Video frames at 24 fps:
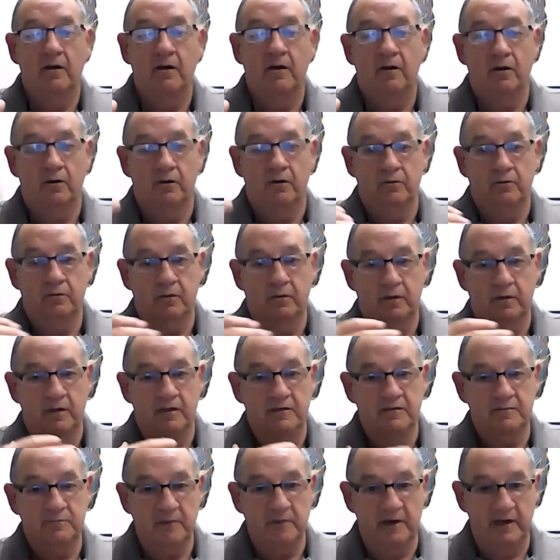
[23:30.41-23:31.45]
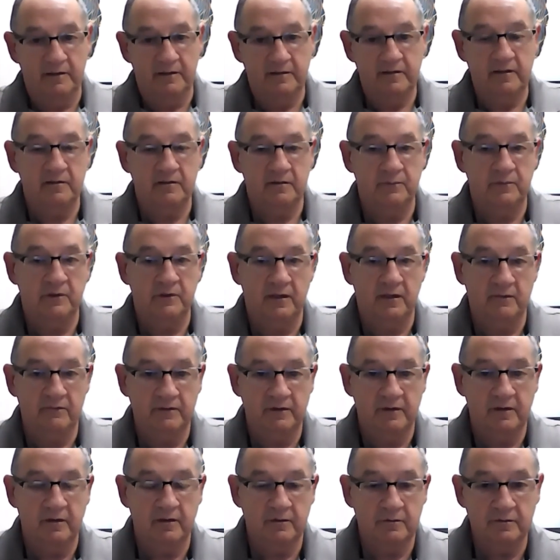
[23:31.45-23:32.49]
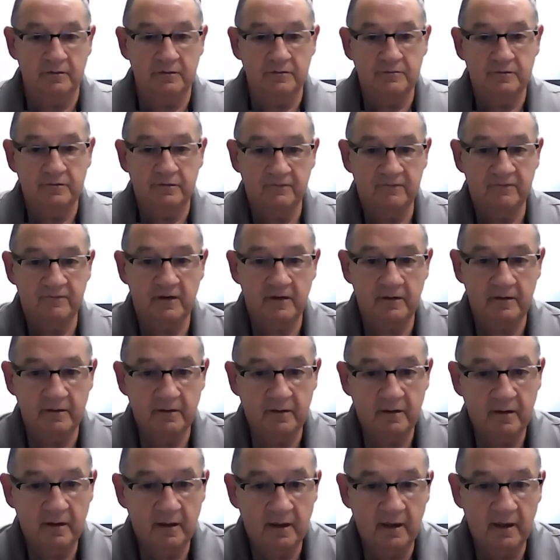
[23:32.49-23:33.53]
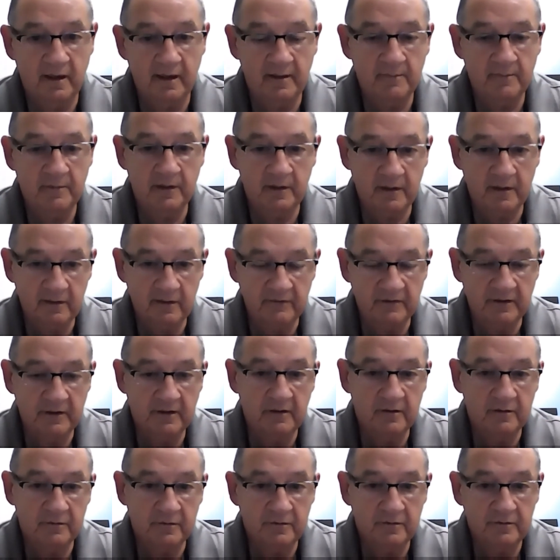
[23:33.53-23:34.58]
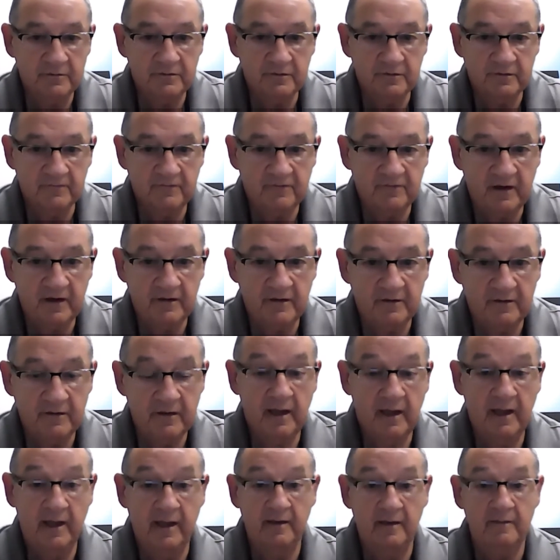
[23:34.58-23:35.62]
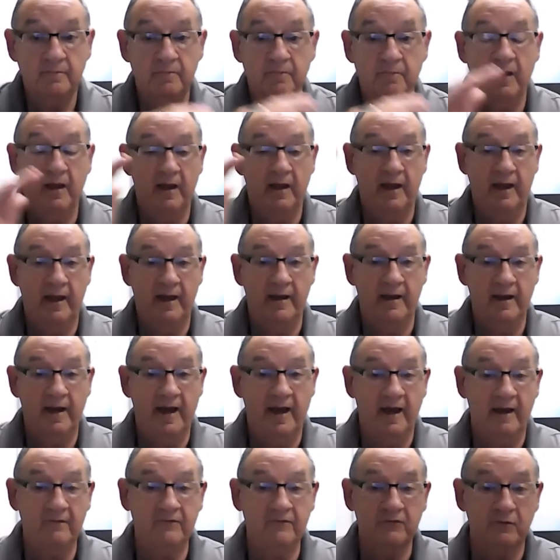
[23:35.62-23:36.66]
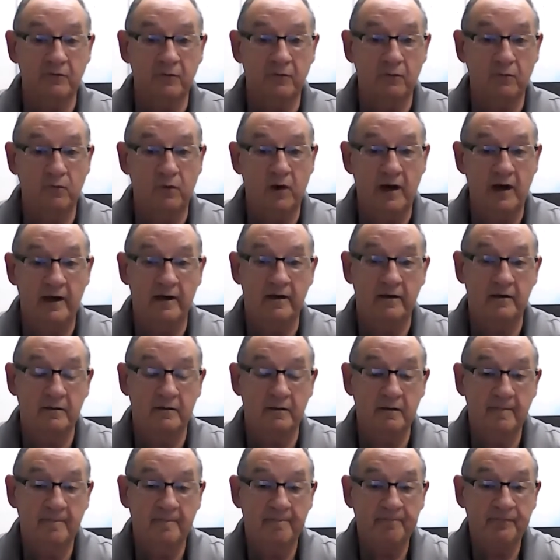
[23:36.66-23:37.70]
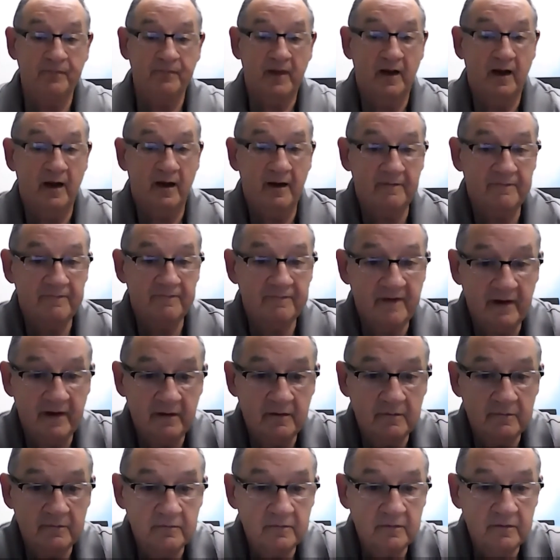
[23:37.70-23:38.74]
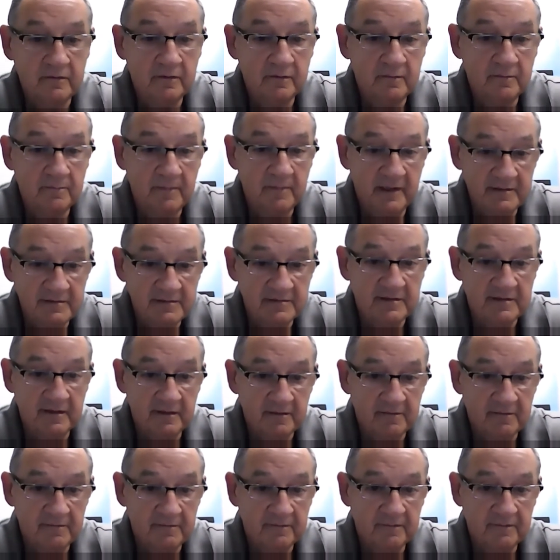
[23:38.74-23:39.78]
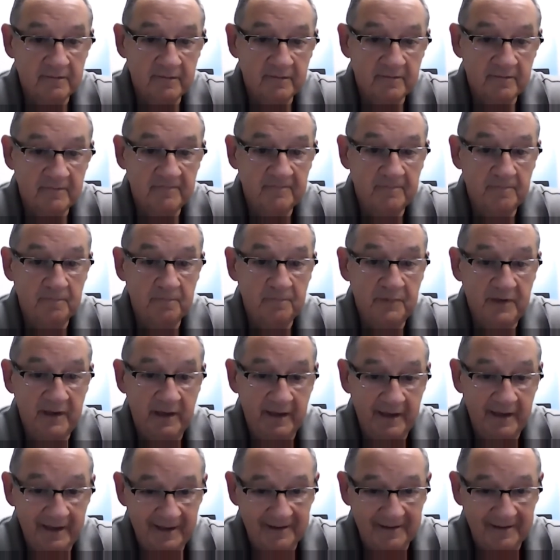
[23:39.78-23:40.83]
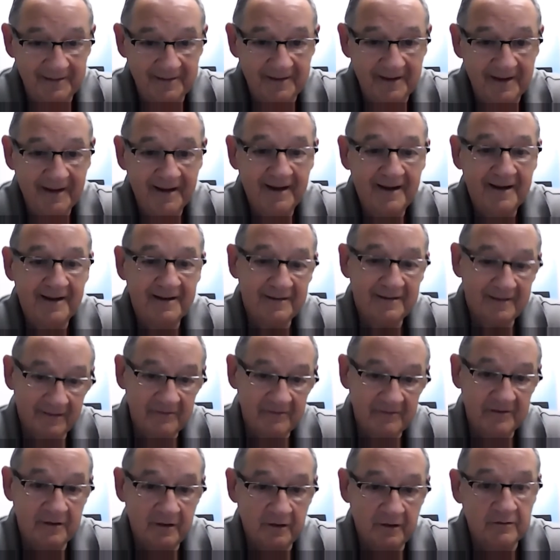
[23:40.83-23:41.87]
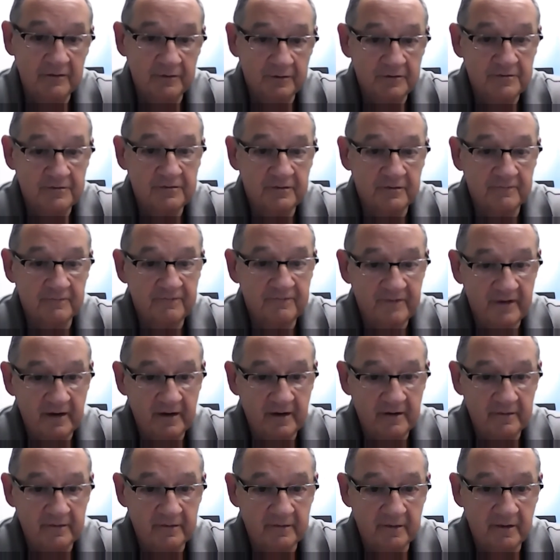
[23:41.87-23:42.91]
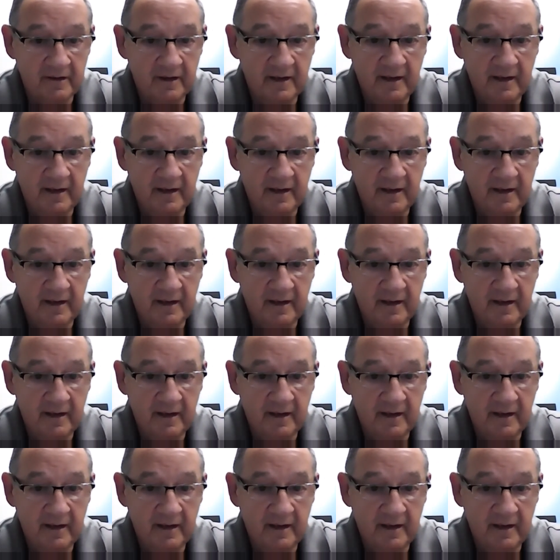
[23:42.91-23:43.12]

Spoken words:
Oh, it is my intent to be a loving, caring, nurturing father. I am a loving, caring, nurturing father. And after a while, I found myself being loving, caring, nurturing father.